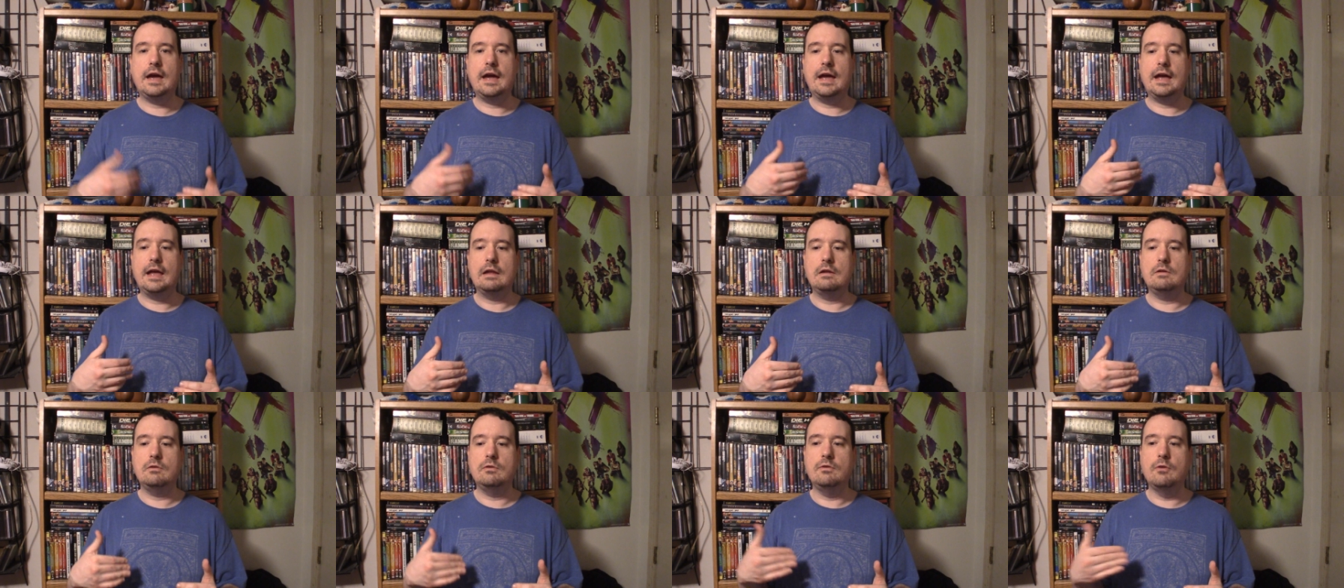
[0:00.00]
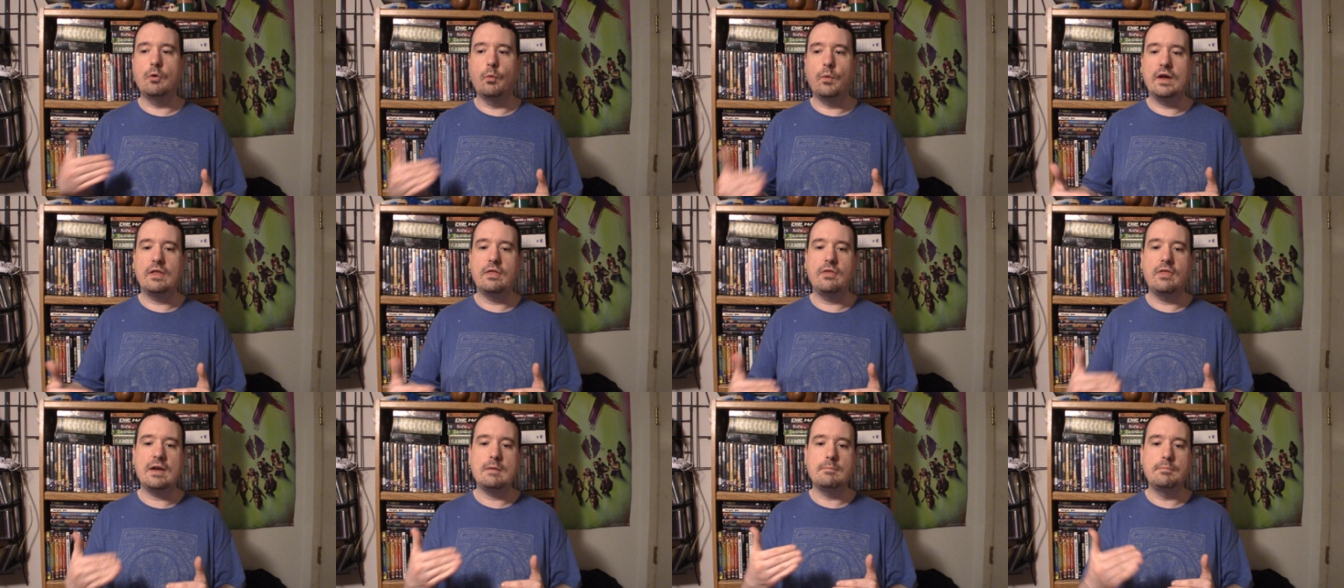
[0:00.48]
and the
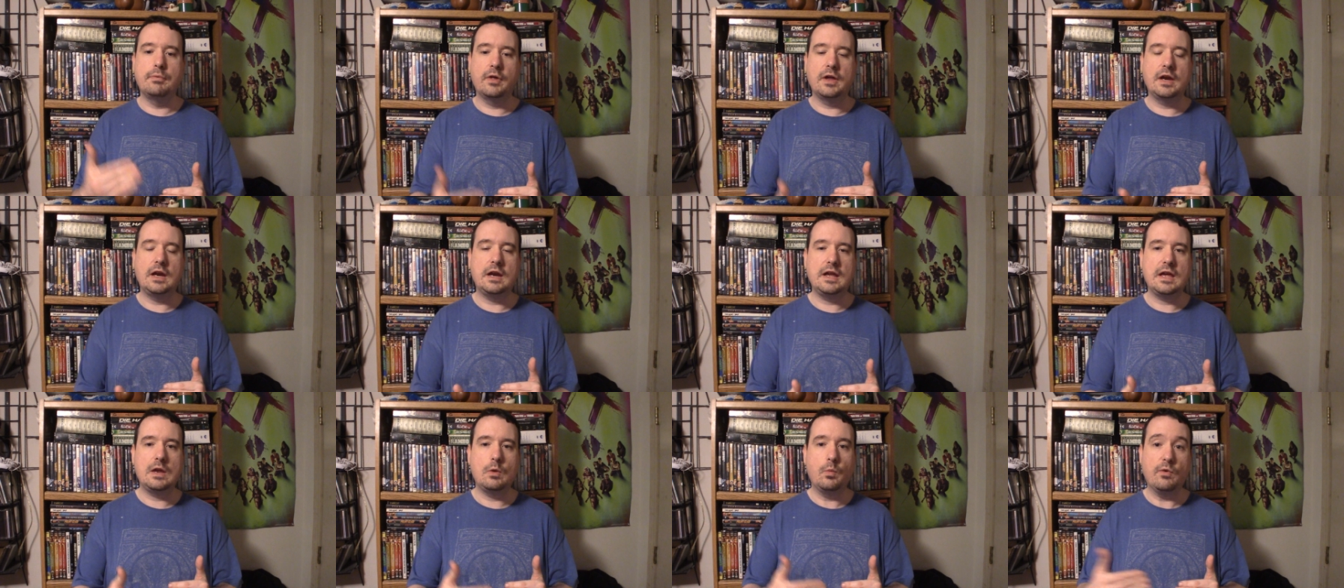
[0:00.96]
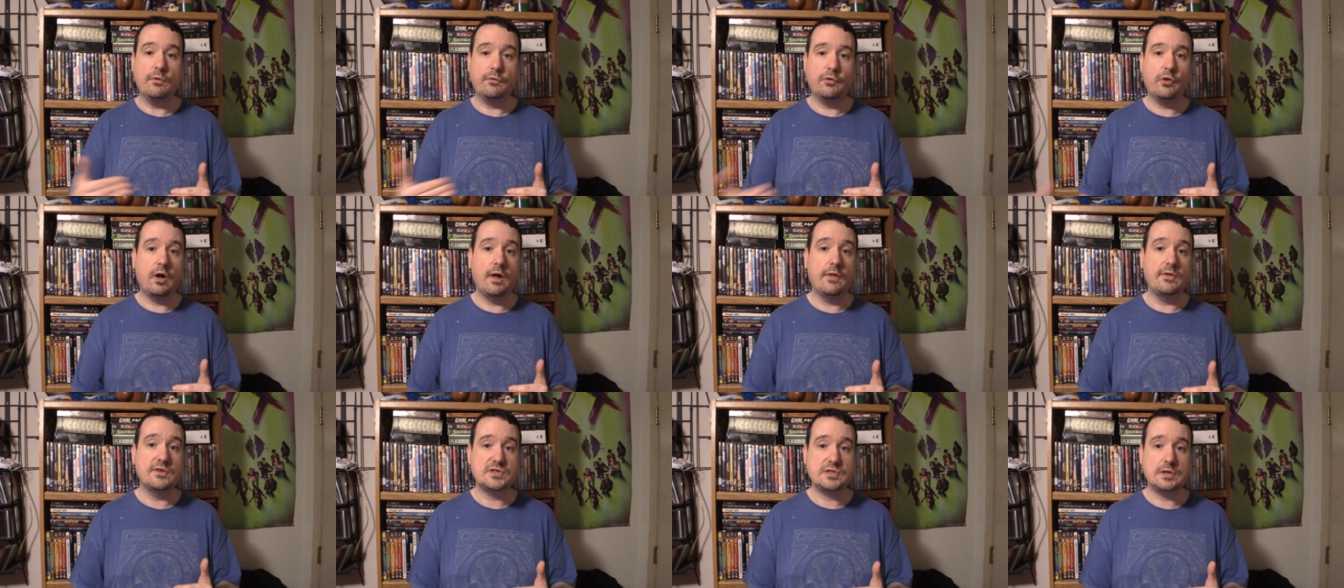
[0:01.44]
way that they blend it in with a
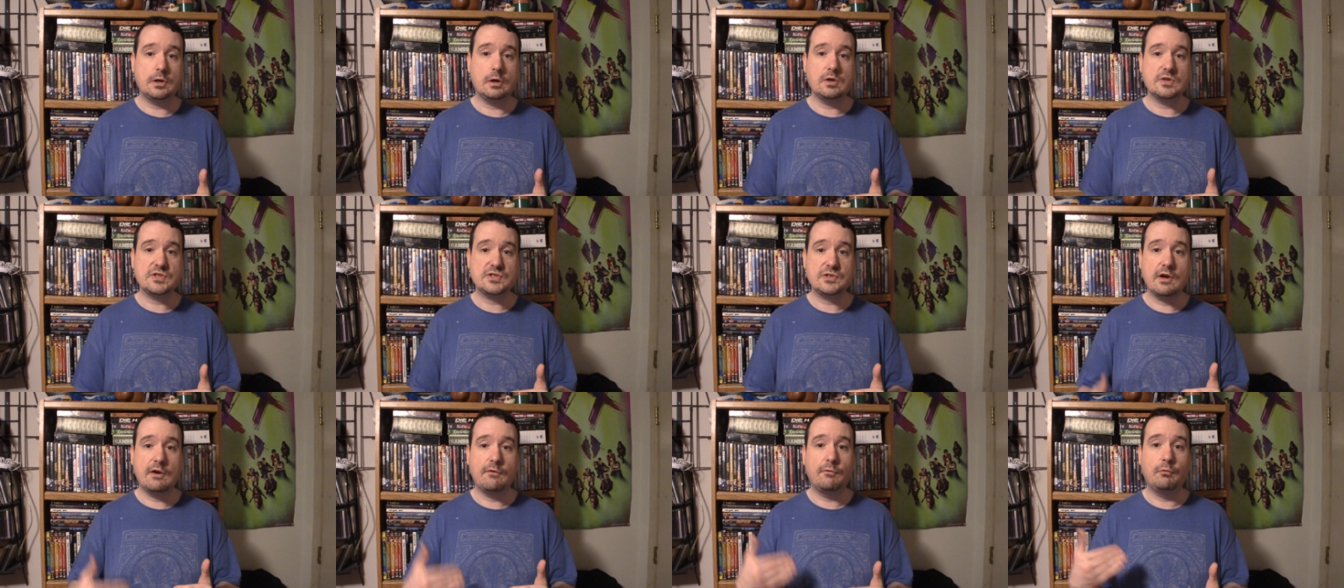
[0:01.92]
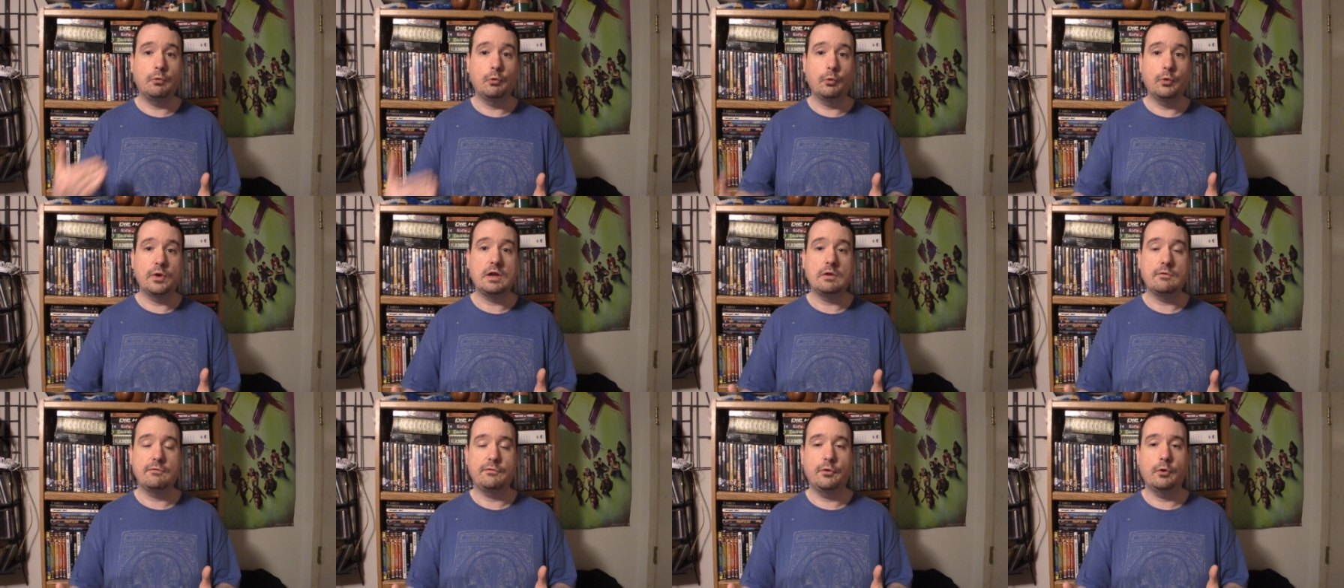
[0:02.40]
lot of the serious stuff,
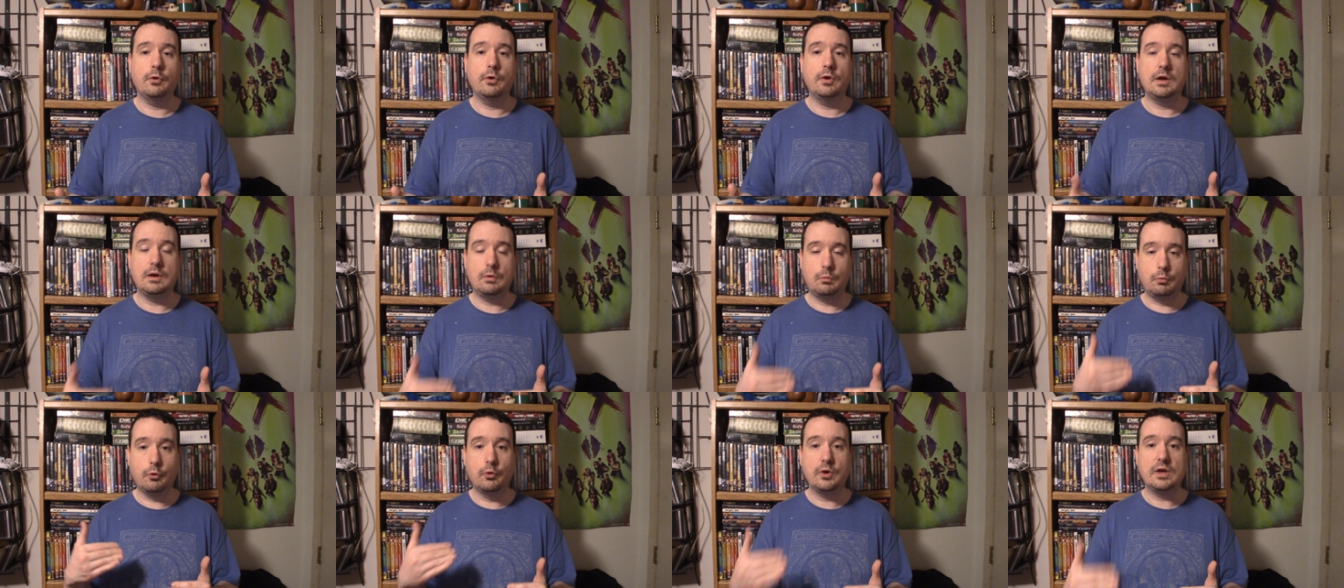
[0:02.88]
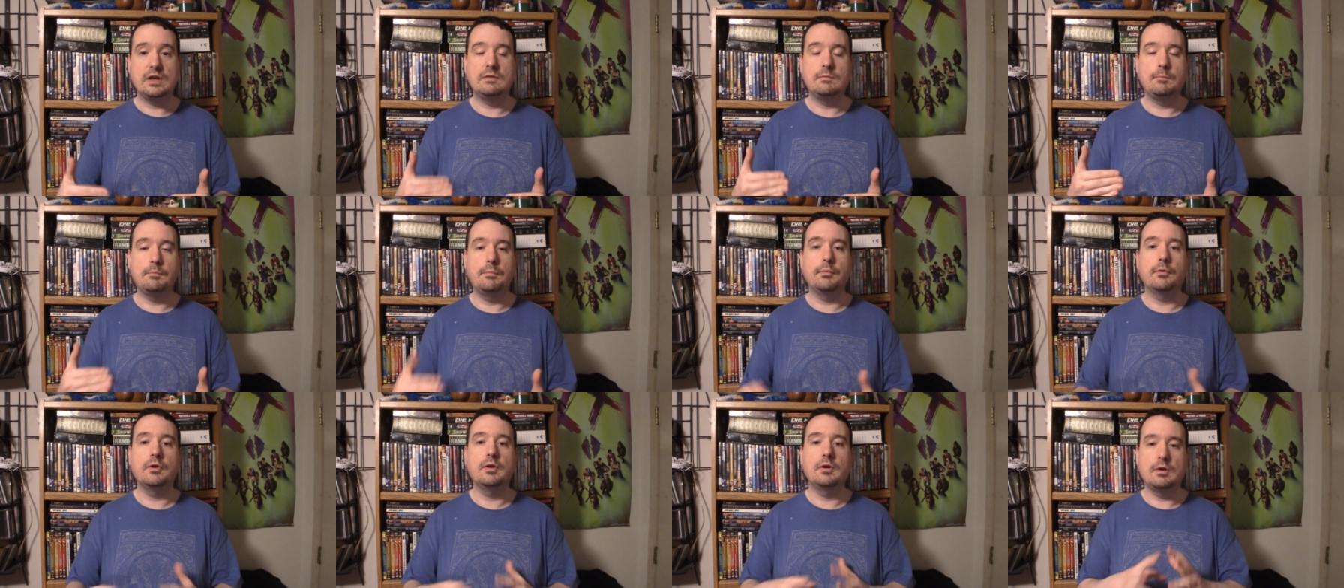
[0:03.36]
really, it really
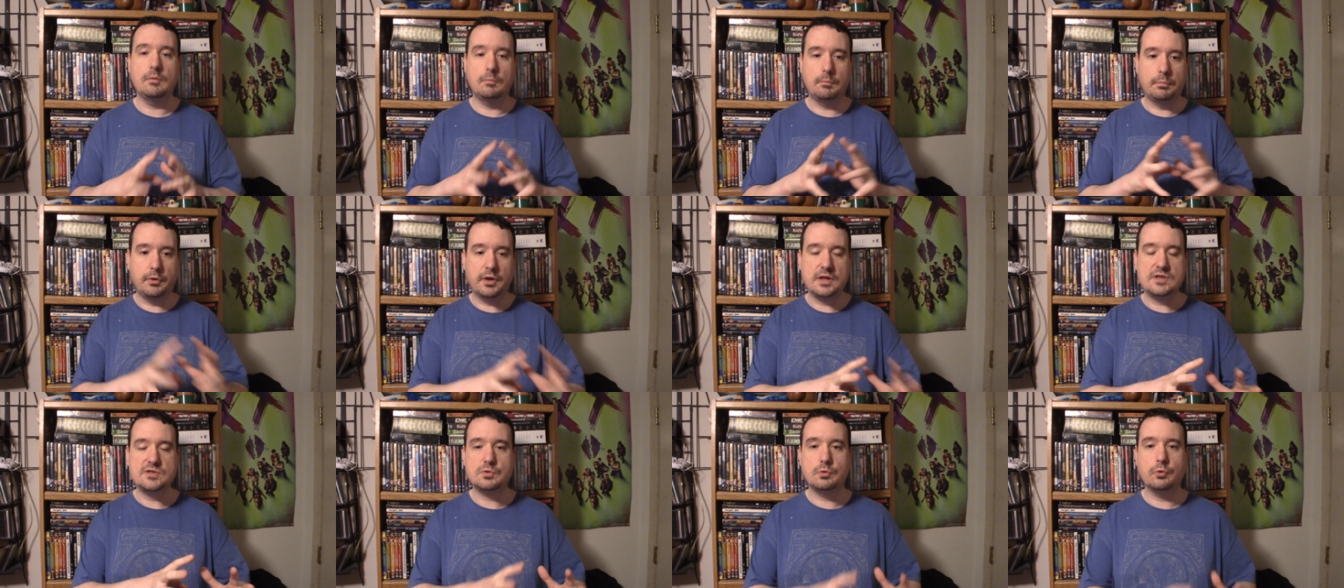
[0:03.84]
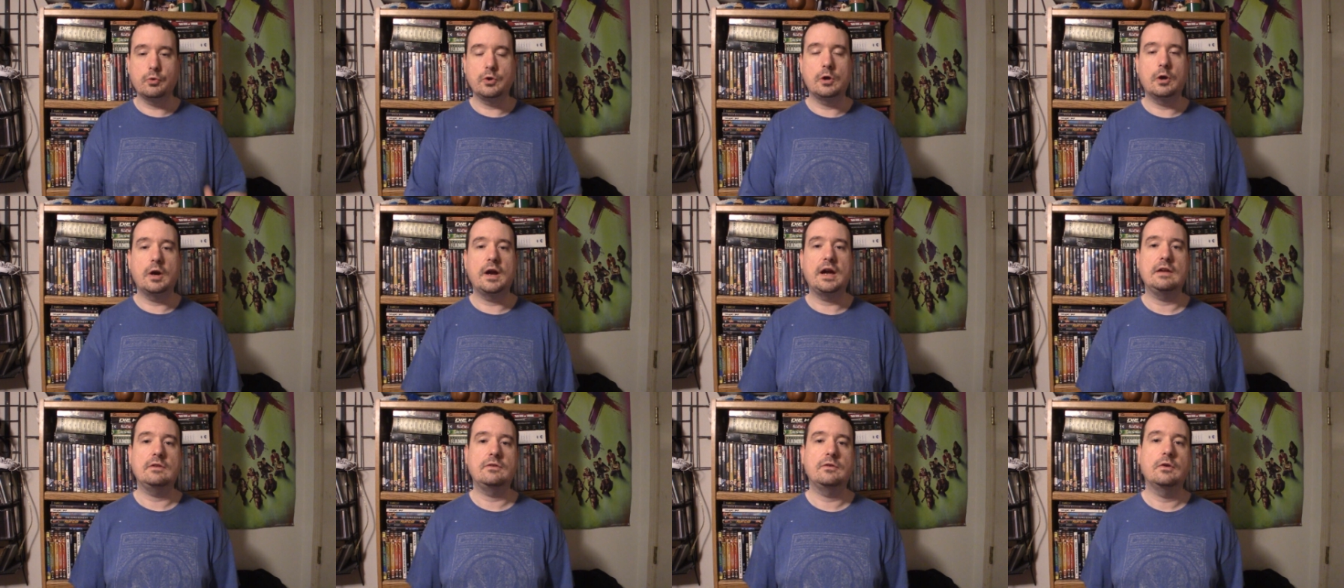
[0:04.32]
blends really
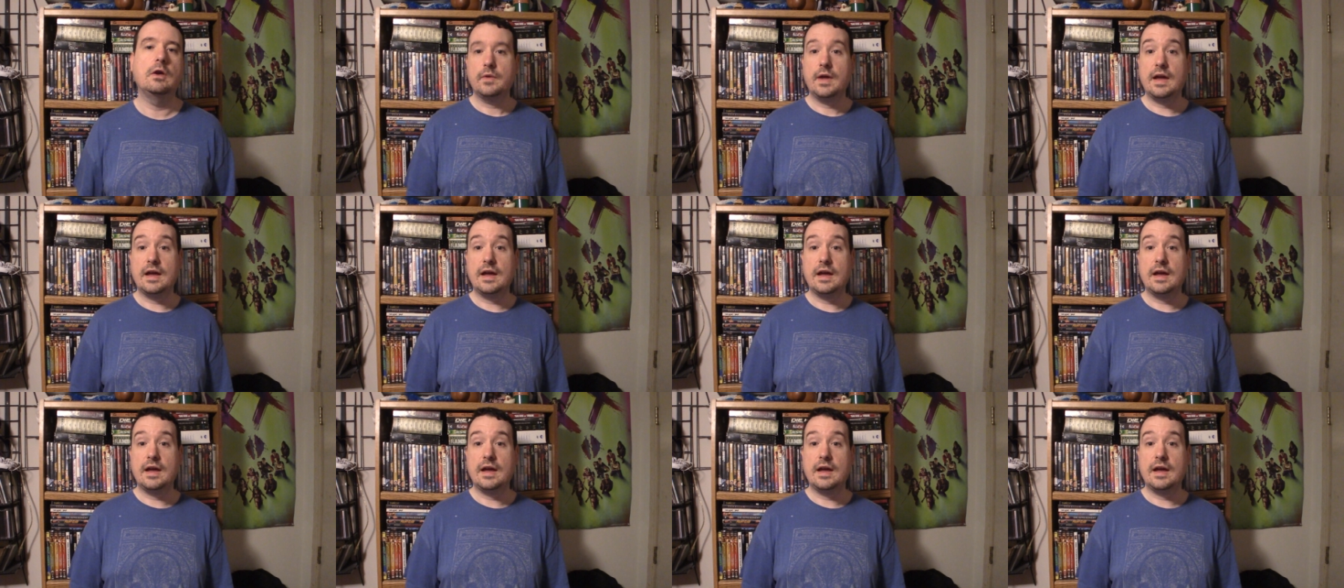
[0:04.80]
great.